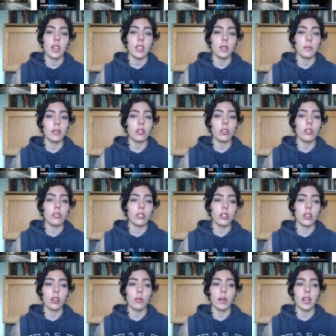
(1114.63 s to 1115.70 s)
The bill goes a
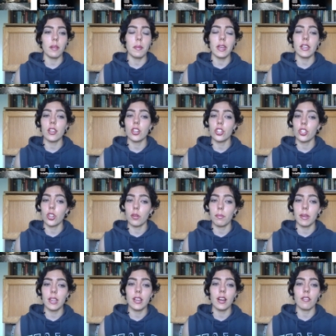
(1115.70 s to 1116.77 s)
long way in making sure
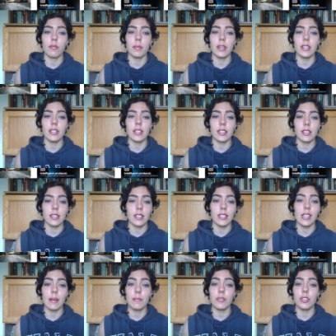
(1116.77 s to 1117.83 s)
big government doesn't
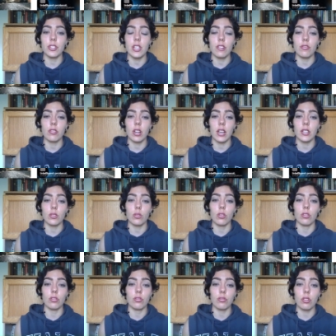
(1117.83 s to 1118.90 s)
attempt to centralize or
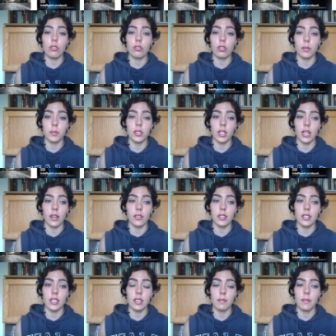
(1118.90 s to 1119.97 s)
control
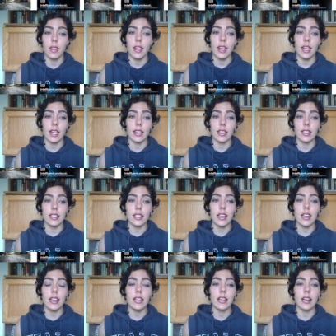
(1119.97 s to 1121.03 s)
cryptocurrency, and
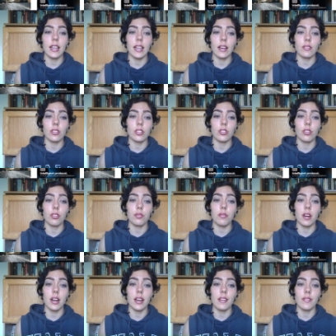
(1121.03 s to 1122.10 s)
instead allows it to
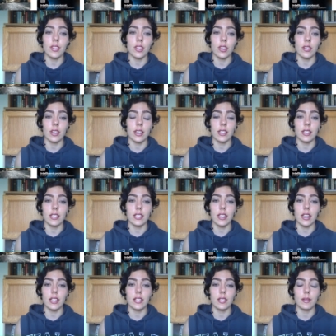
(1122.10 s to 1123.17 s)
thrive in the United
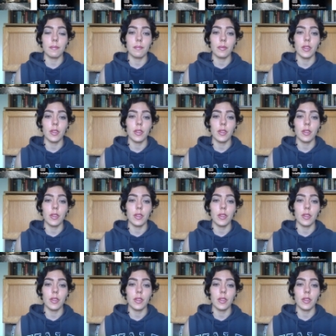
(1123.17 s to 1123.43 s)
States.